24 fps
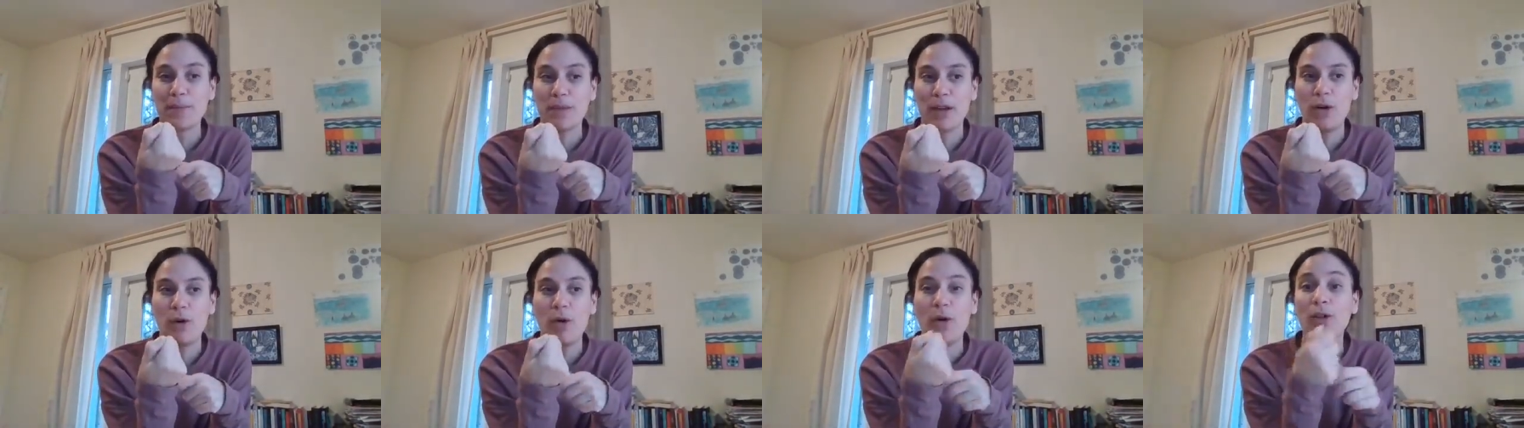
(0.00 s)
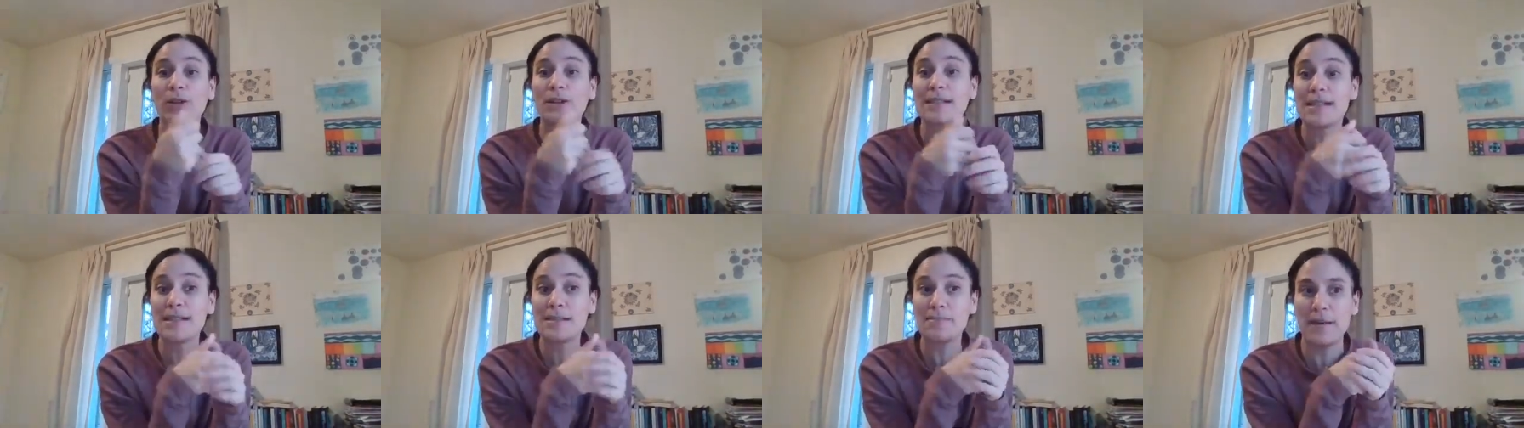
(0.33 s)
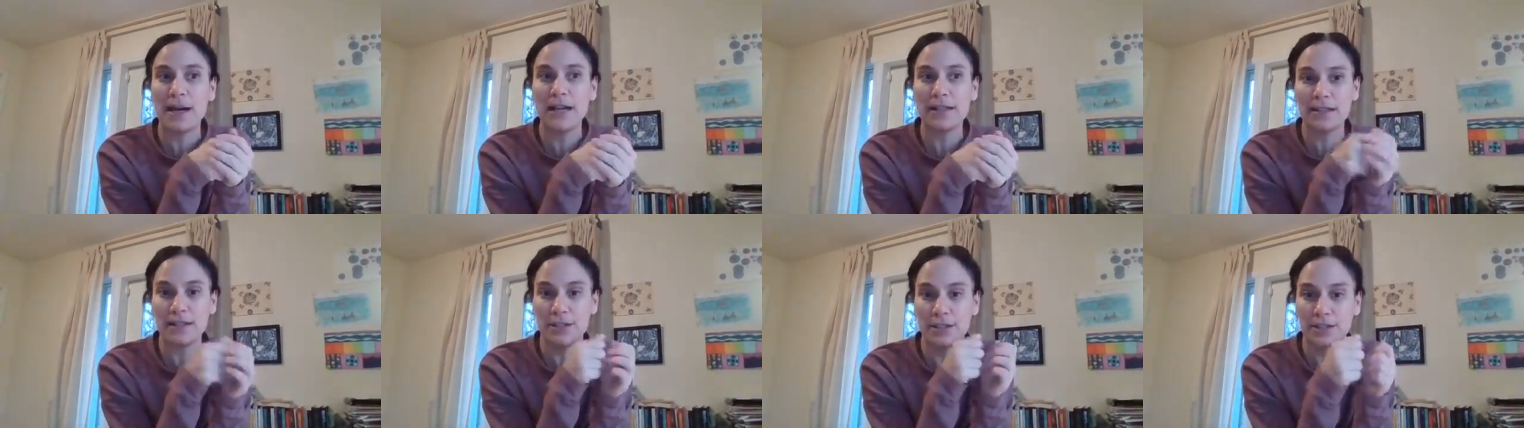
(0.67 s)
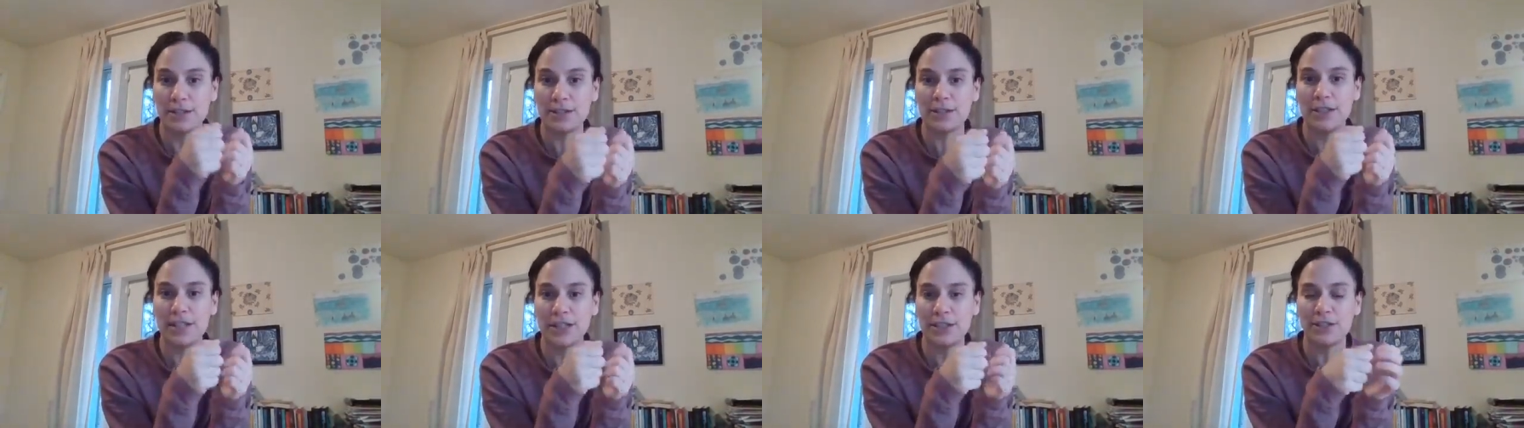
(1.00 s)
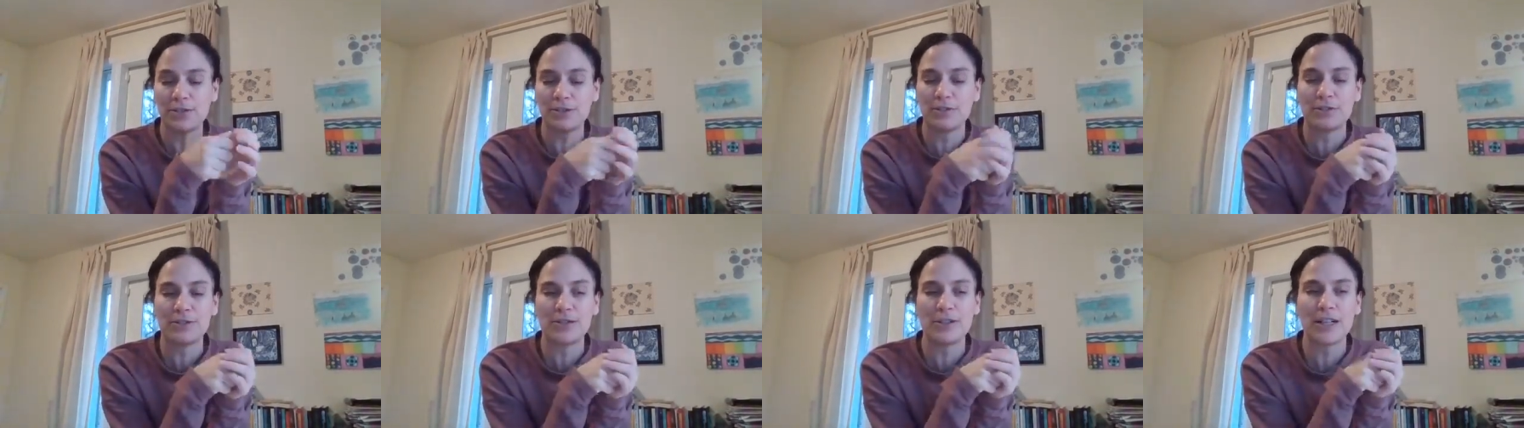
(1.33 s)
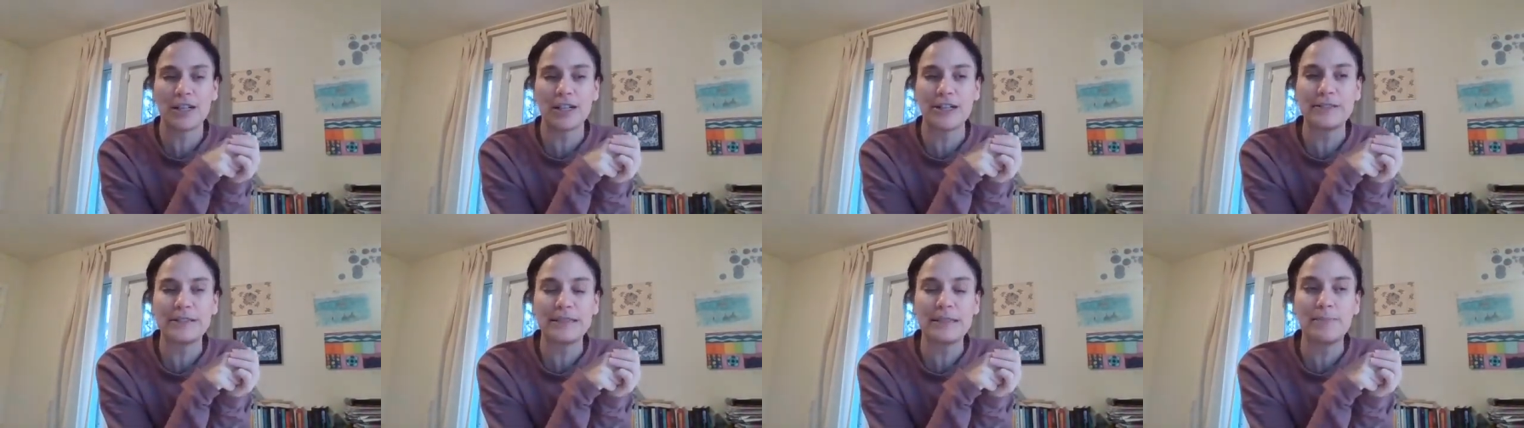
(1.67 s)
hold the spot and to get your
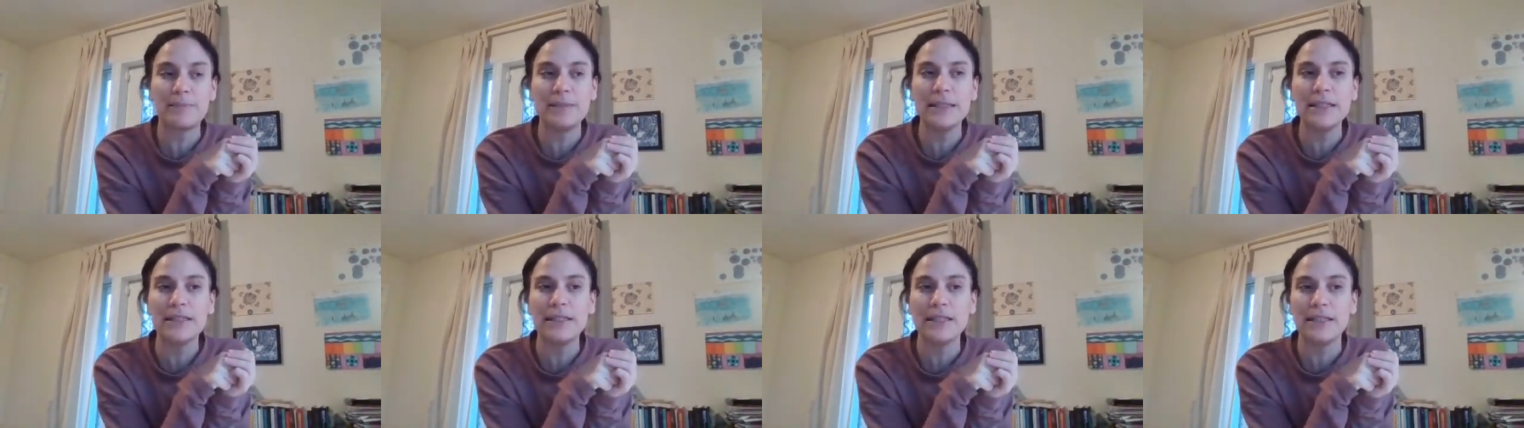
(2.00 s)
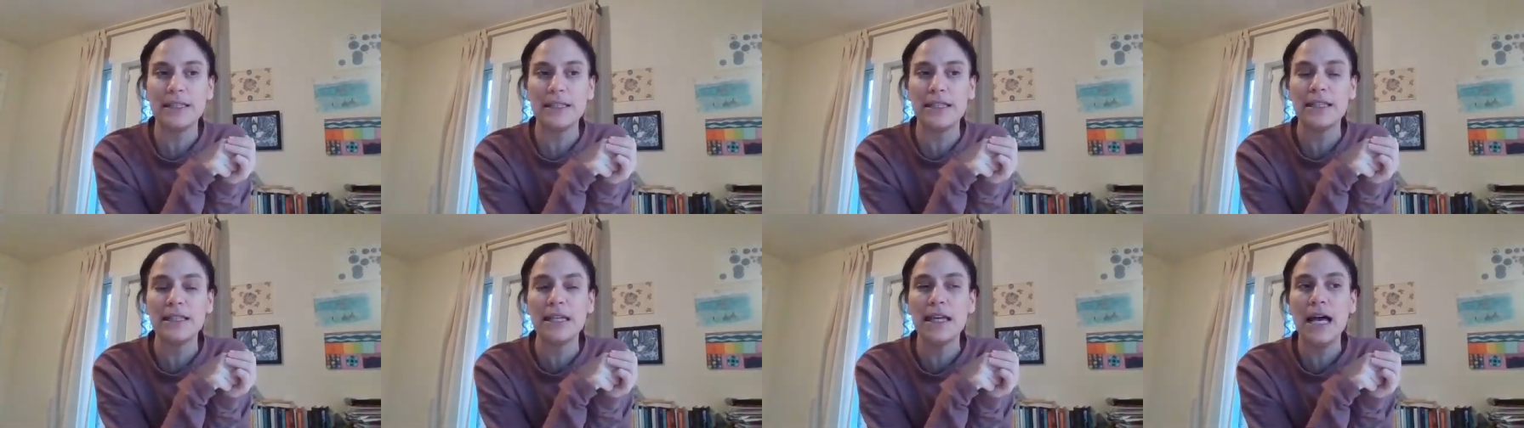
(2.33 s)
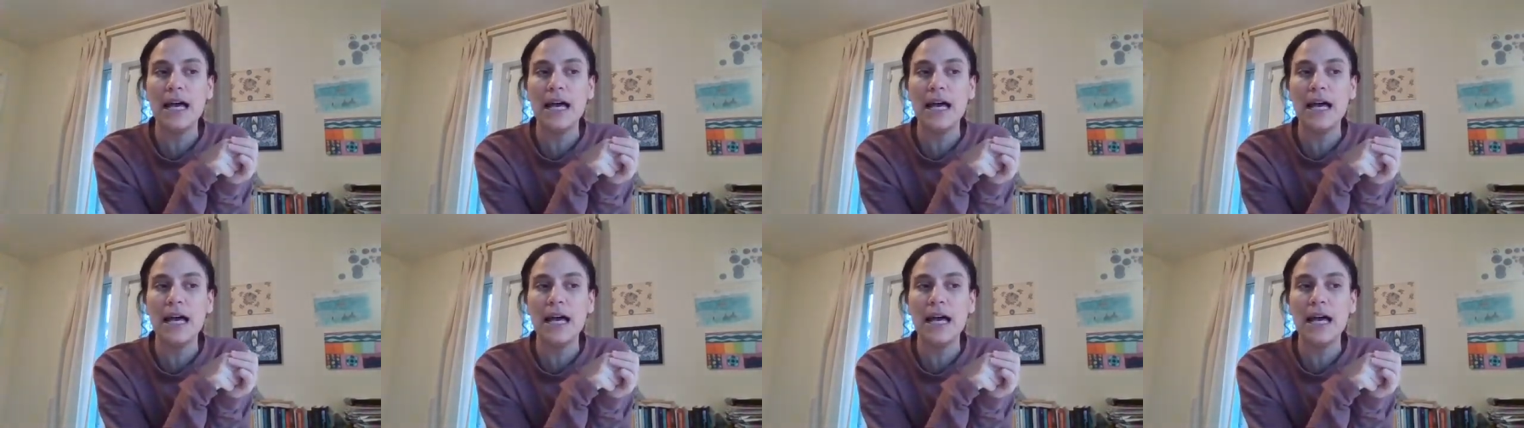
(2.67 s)
accountability.